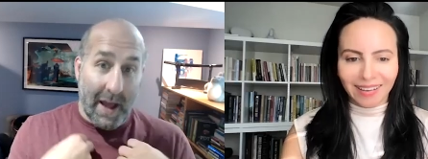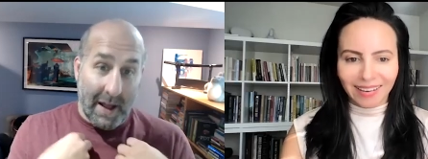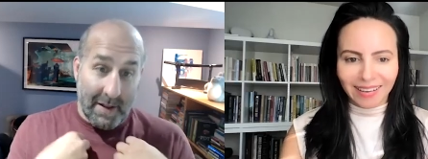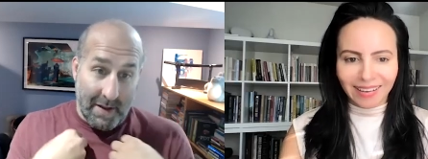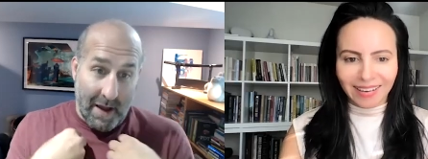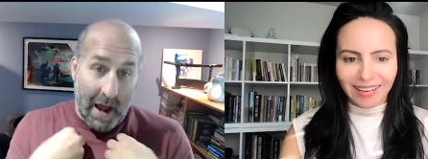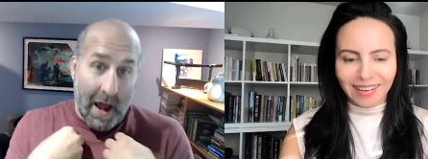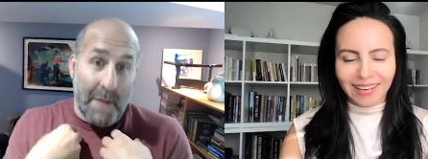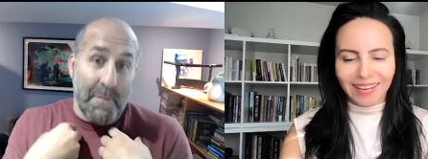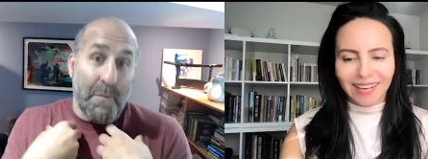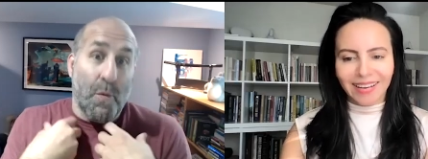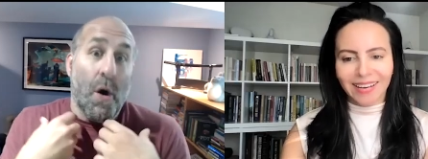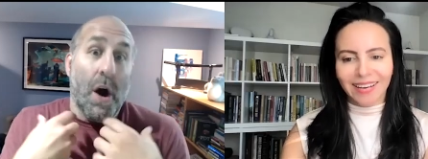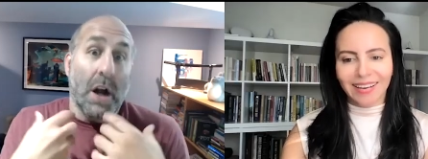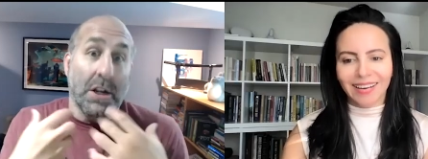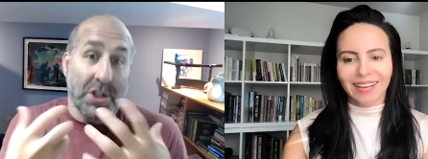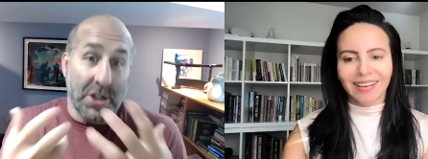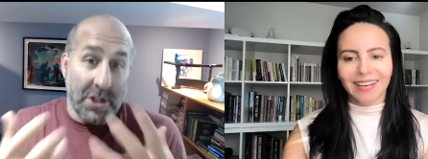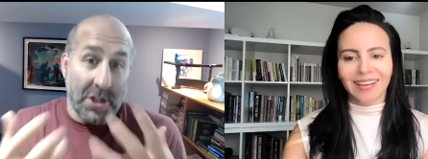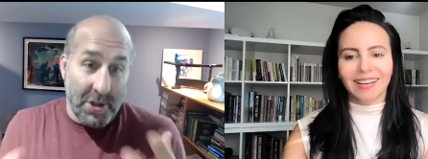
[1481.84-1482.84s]
Speaker 1: and I'm
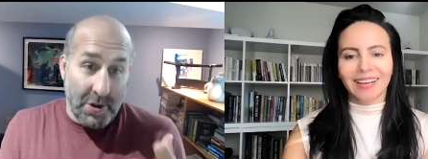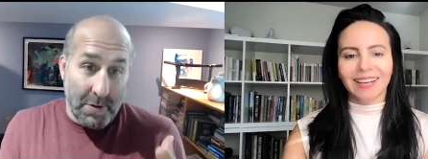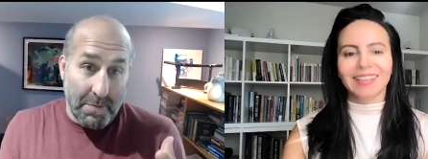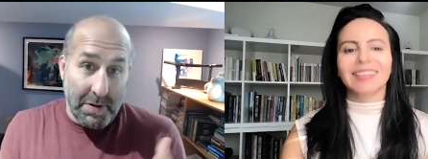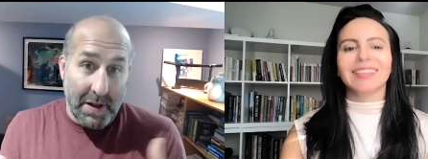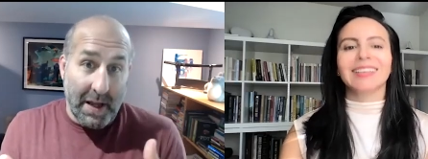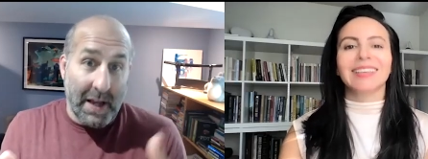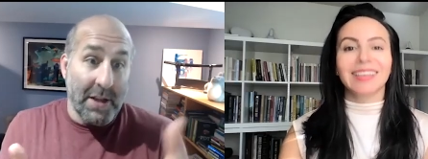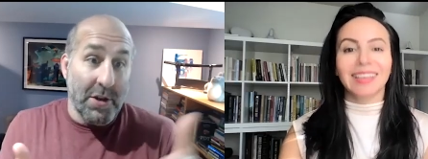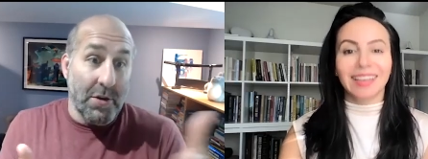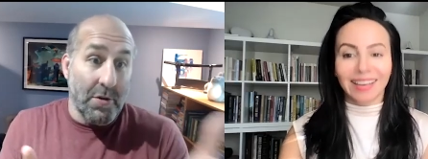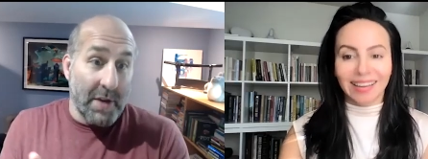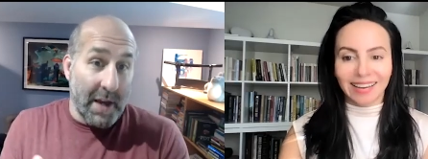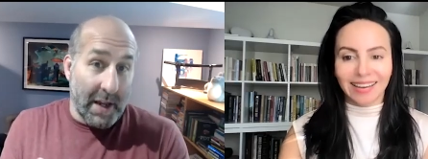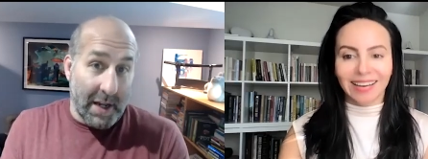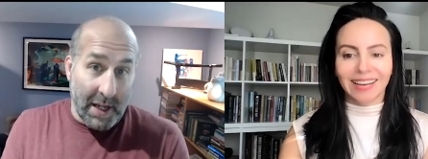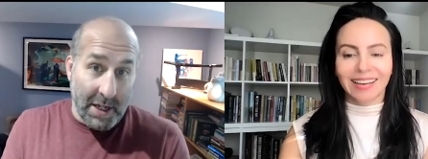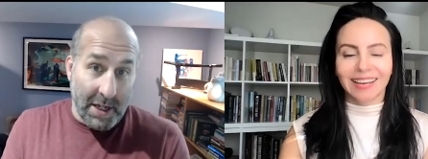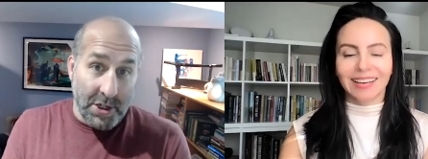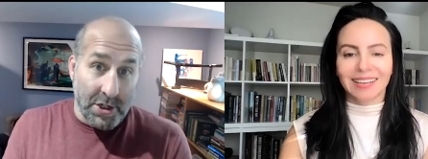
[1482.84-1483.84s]
watching you play and you get
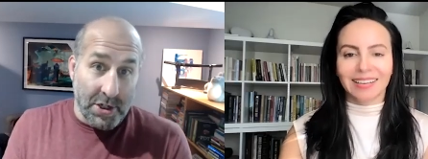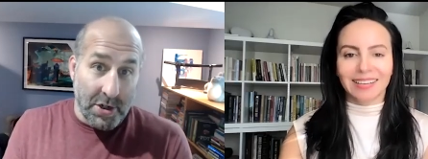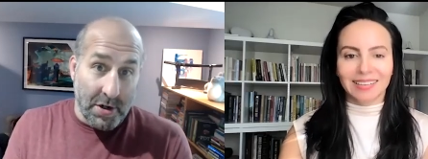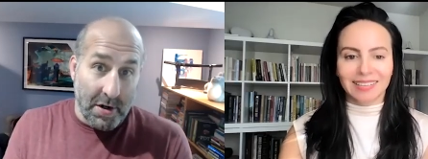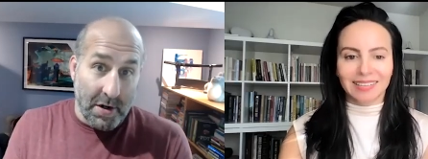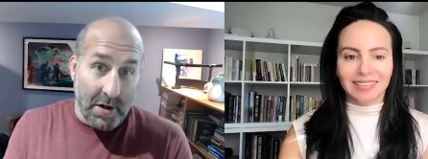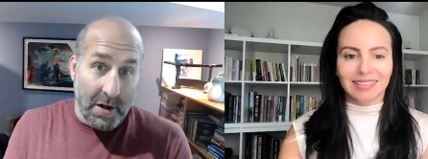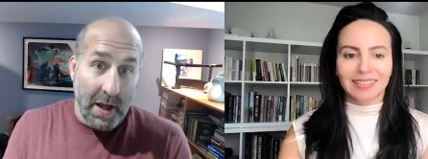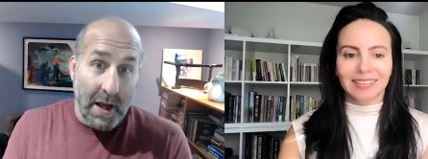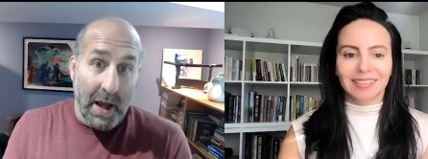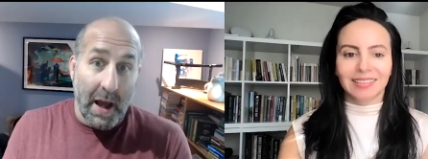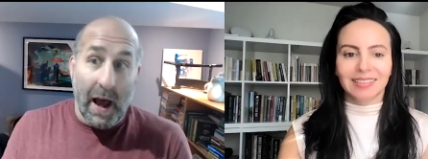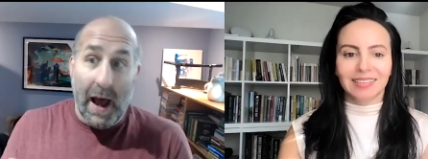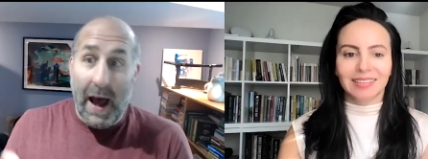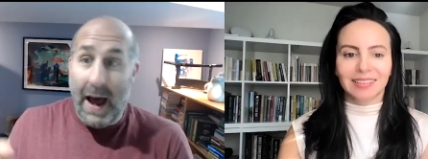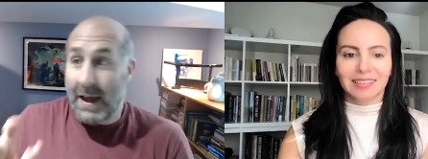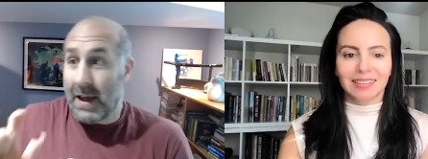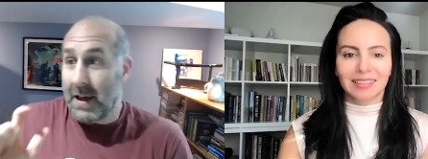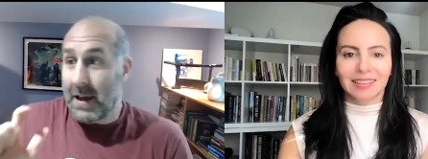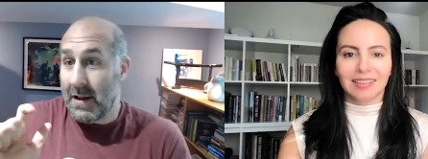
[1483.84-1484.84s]
injured, I
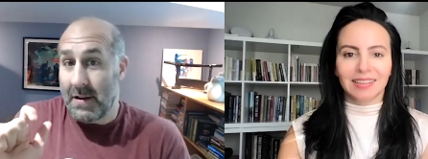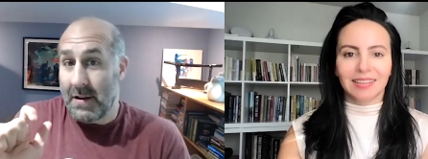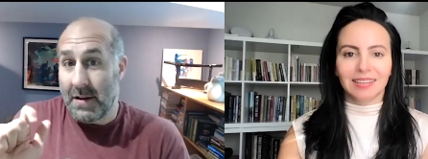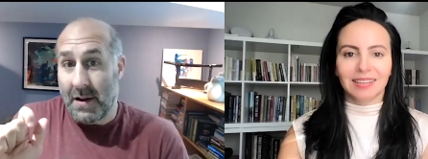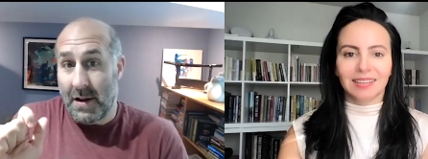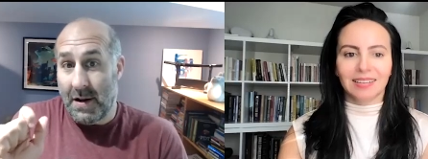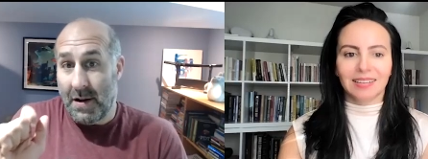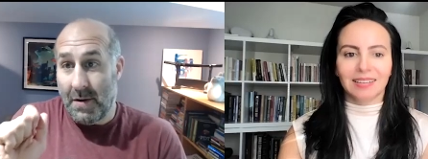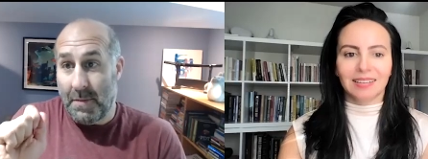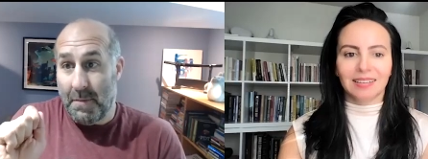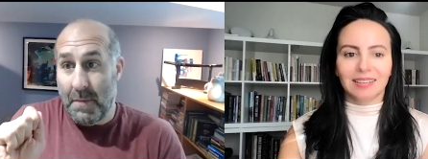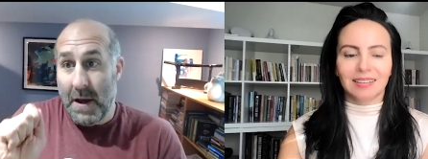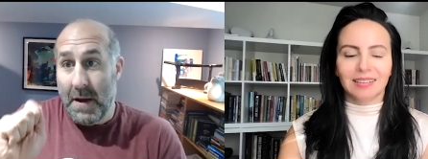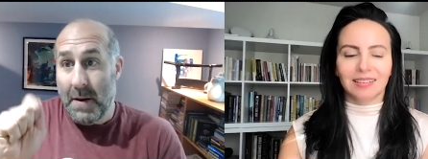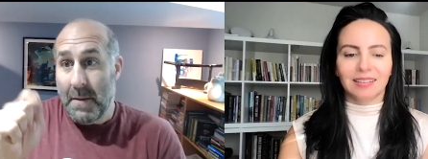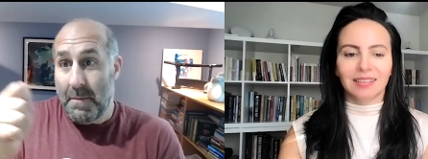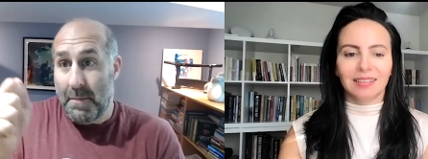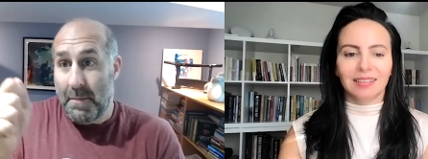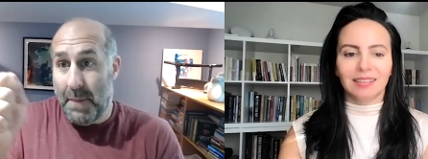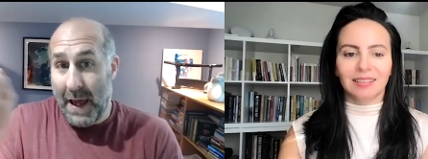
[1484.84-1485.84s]
can you know
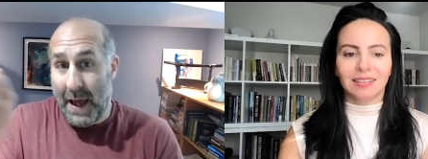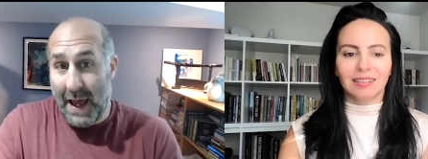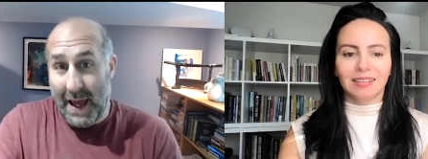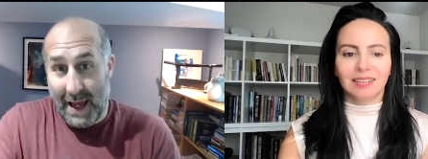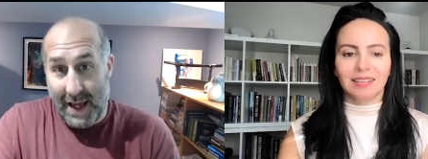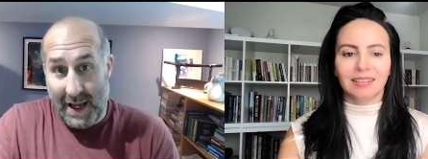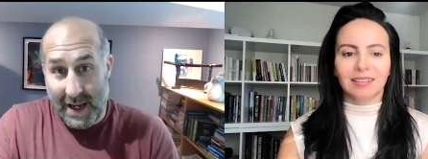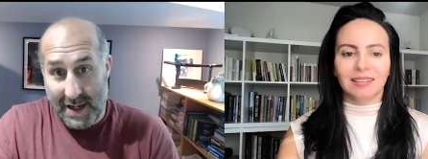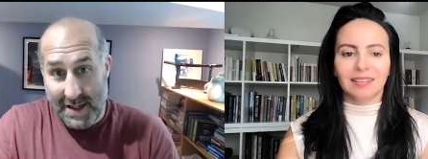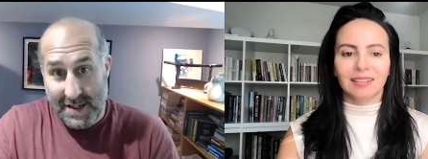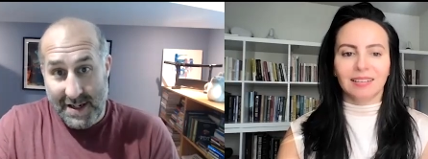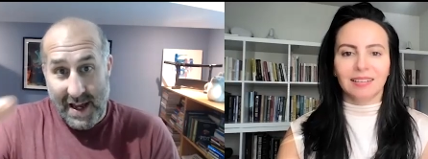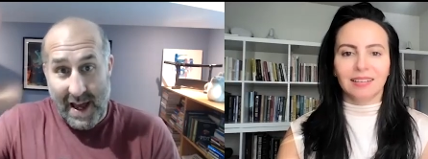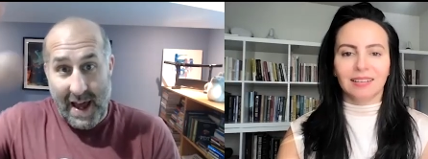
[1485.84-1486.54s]
pay to